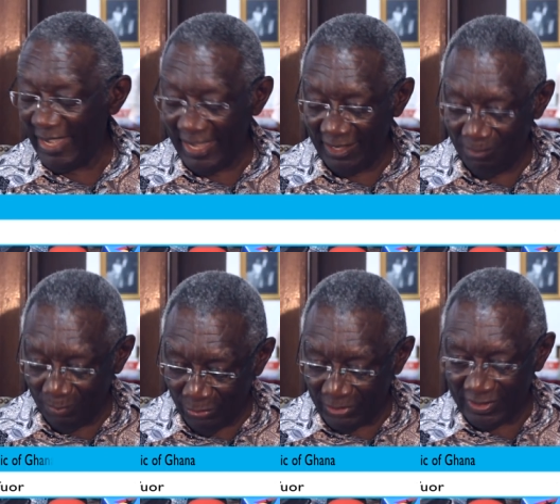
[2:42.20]
and
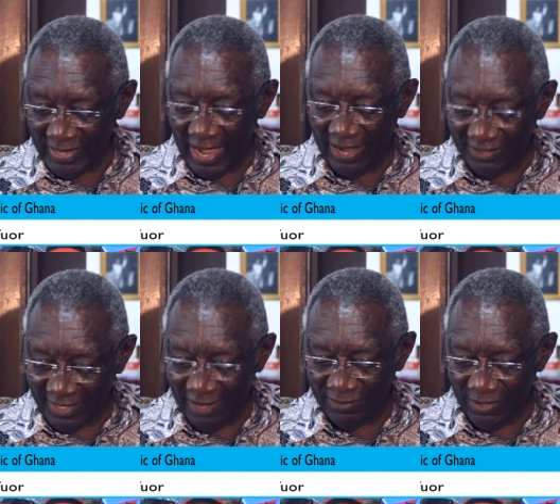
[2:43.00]
put
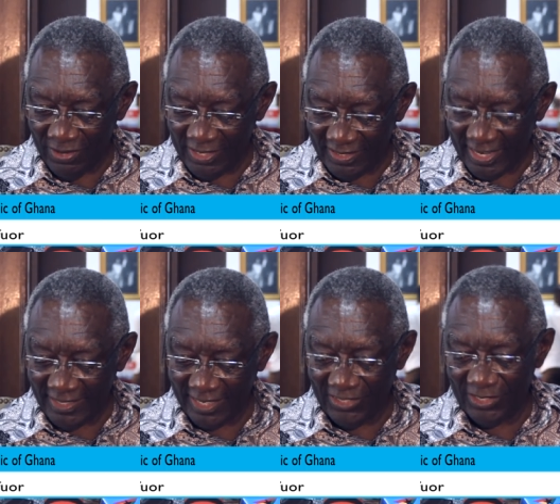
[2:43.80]
ourselves on a
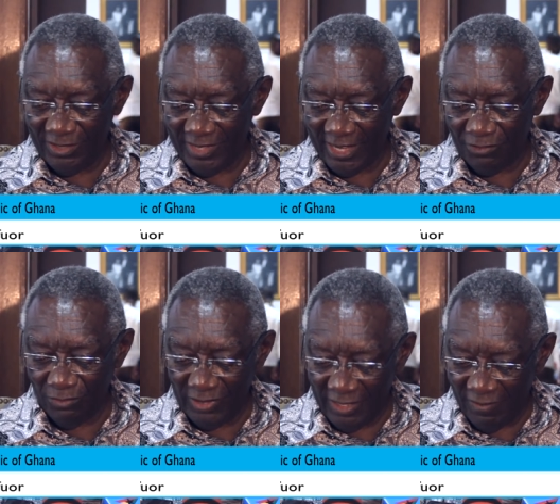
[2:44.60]
trajectory that
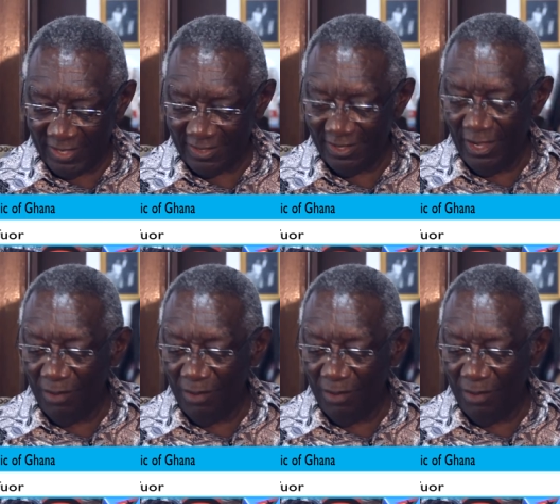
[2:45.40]
would give us